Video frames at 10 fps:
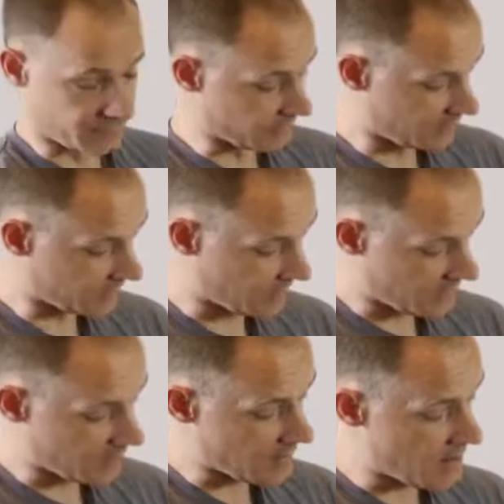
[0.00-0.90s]
if there's any type of
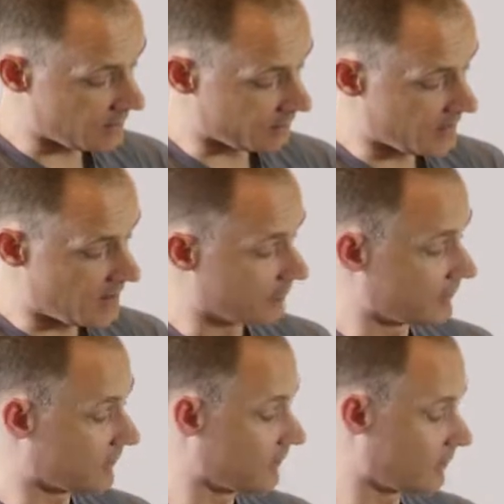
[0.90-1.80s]
thing out of round or
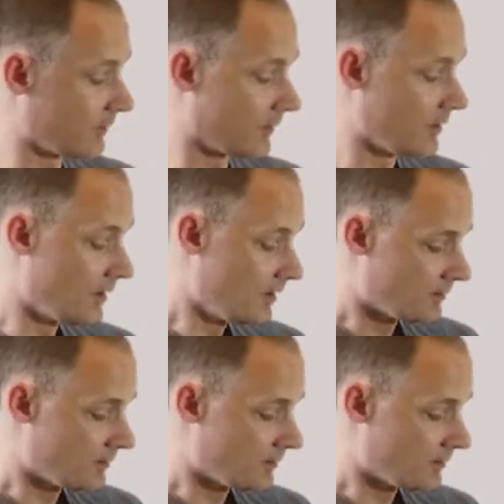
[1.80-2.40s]
distorted